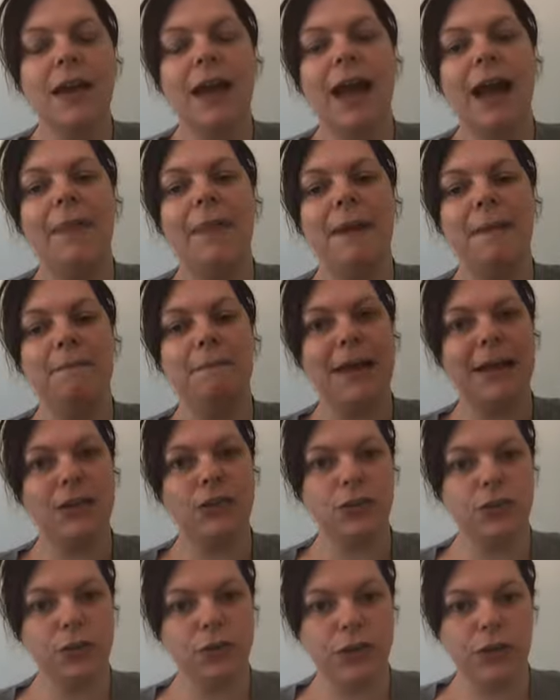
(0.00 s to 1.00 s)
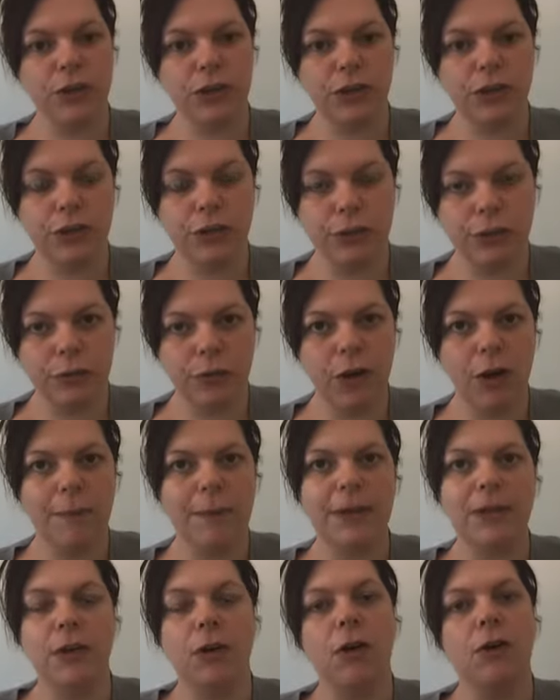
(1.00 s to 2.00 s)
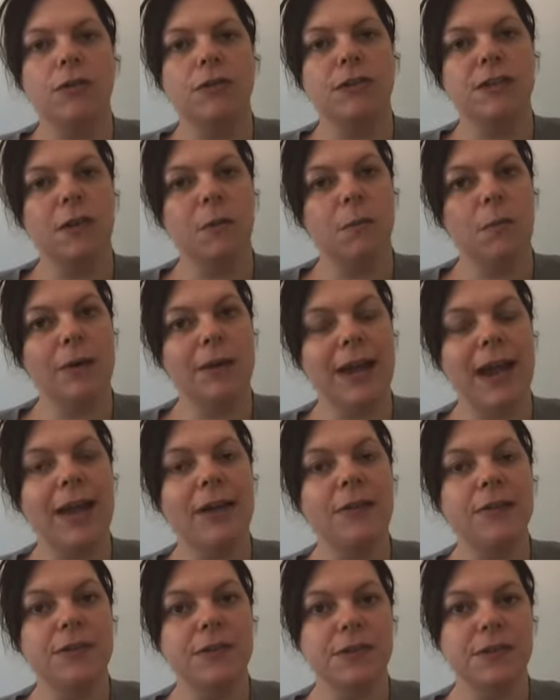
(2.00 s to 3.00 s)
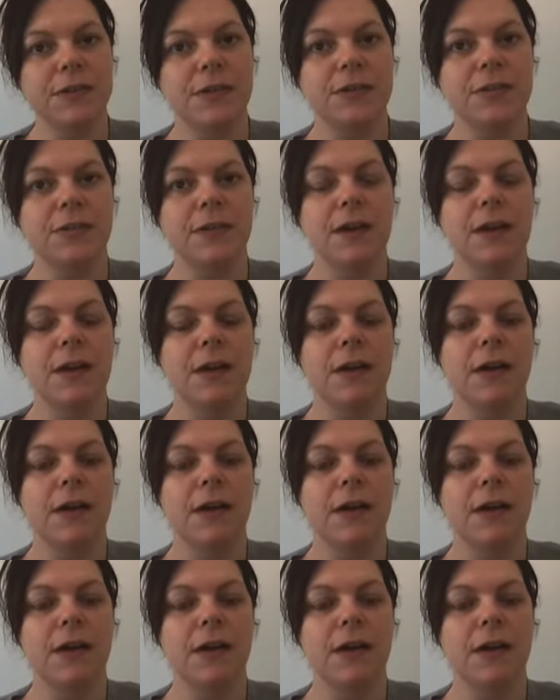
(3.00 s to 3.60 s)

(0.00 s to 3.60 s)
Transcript: and then make sure that you comment on someone else's